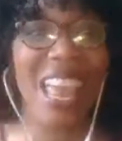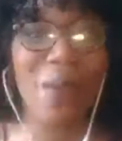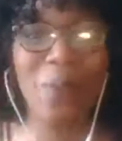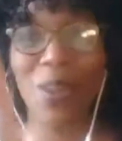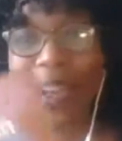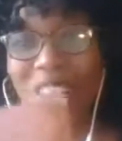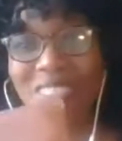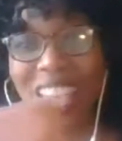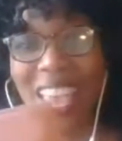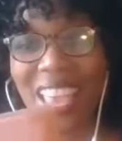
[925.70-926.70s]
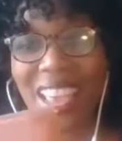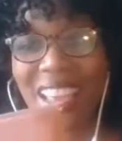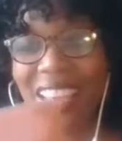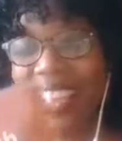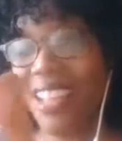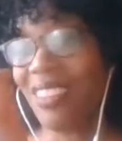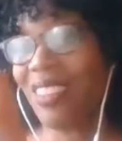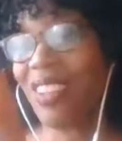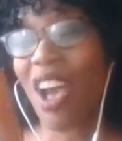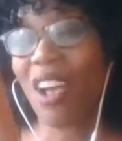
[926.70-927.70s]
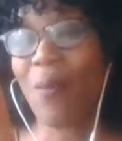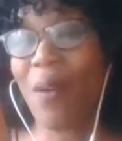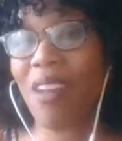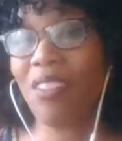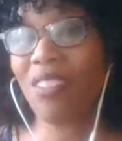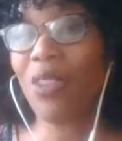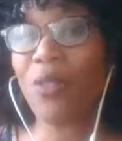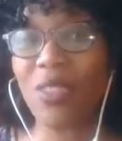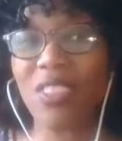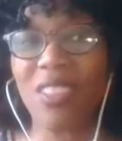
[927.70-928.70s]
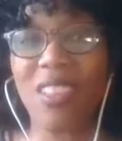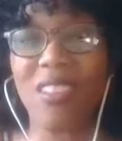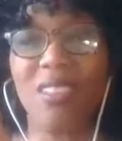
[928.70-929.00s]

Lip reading: happen all day. To talk about differences,